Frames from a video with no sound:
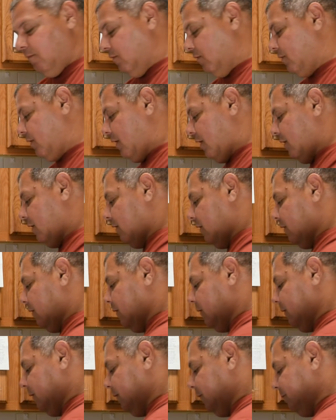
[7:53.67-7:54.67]
Okay,
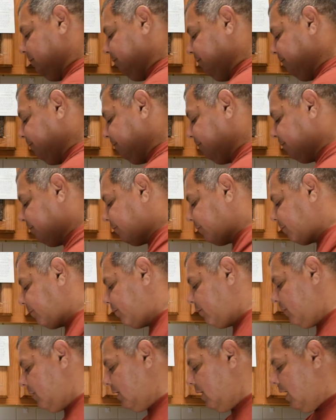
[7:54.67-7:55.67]
um,
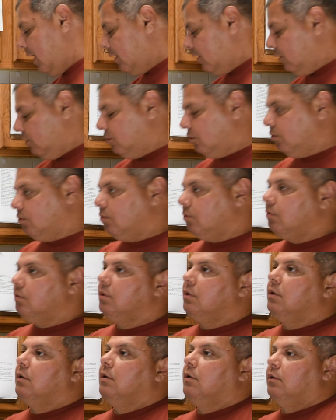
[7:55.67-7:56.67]
I could do
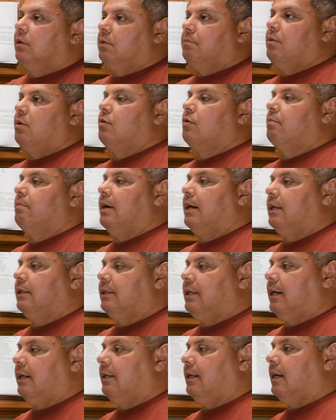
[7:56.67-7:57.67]
the bulk of my
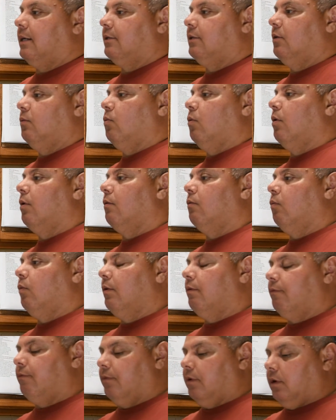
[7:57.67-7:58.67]
diagnostic work
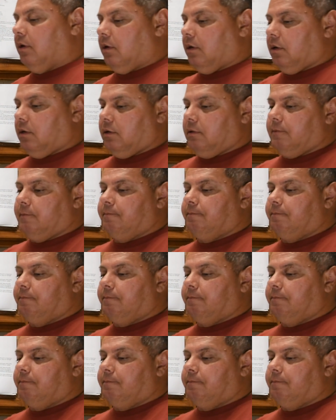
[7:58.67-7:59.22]
with uh,